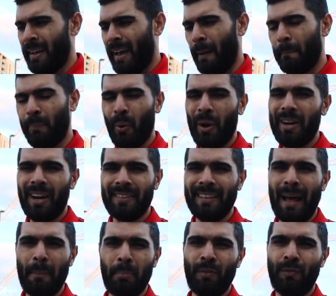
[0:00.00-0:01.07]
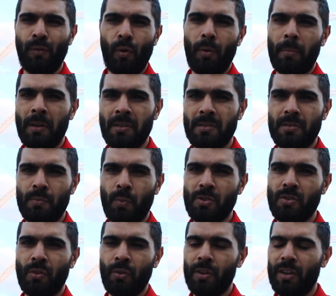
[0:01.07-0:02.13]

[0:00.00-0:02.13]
and putting on that performance wasn't good